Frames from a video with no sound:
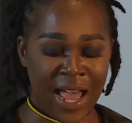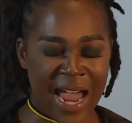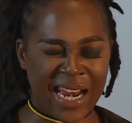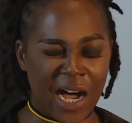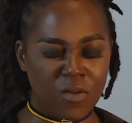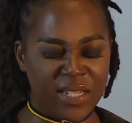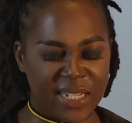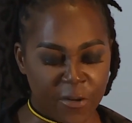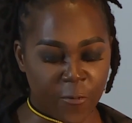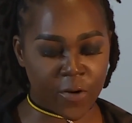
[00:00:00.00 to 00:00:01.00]
and how
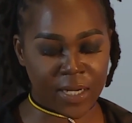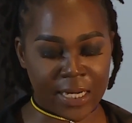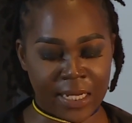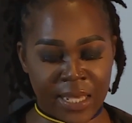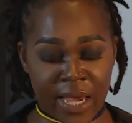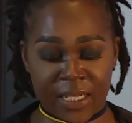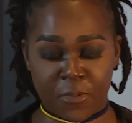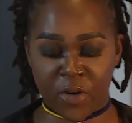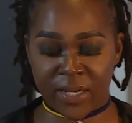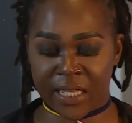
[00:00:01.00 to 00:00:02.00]
differently they
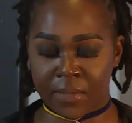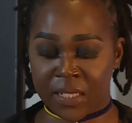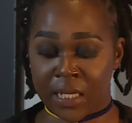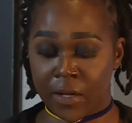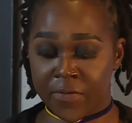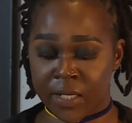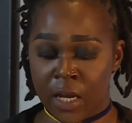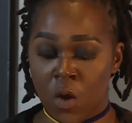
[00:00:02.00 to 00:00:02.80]
expressed themselves